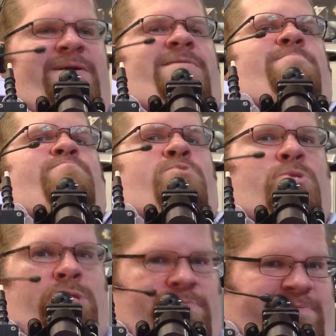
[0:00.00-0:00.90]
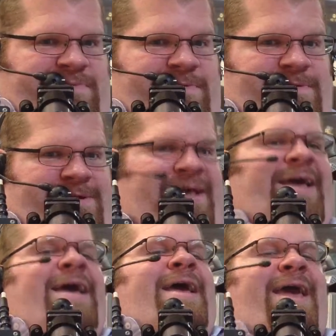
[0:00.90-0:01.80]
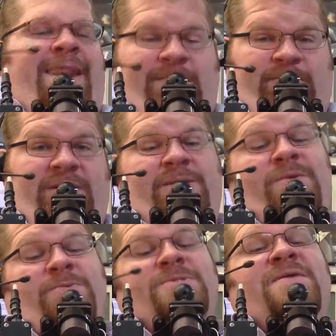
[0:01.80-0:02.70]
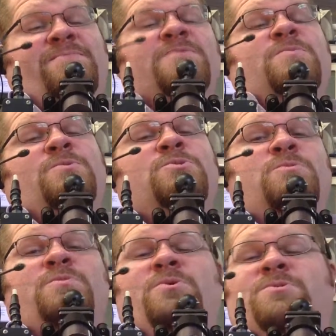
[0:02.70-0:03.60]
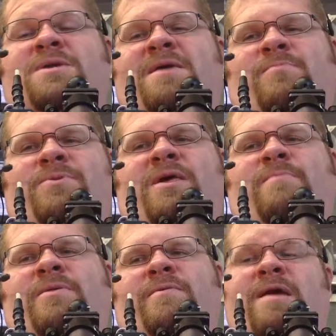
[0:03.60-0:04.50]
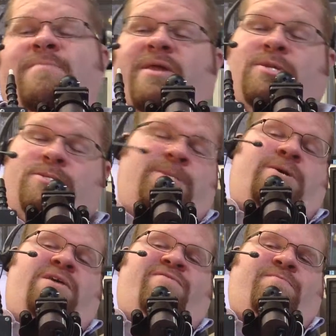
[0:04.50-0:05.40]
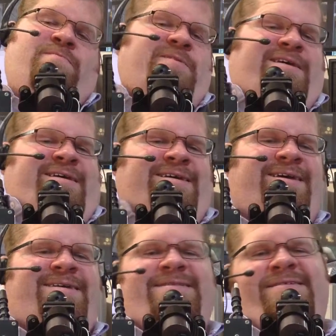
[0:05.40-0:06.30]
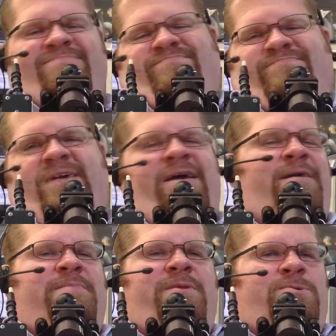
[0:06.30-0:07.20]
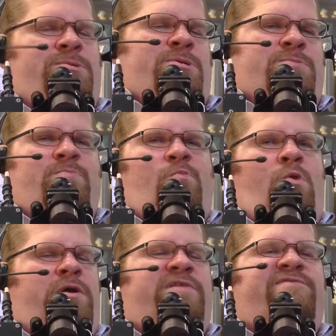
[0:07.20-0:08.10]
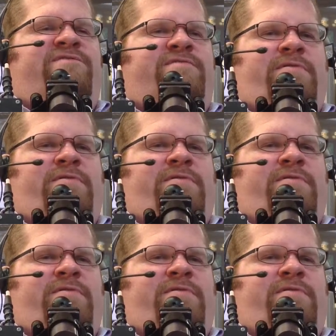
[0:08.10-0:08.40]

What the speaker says: head and pushing me forward. And it was enough to use the gimbal to get up on the ramp, and I just took off. Those are just one of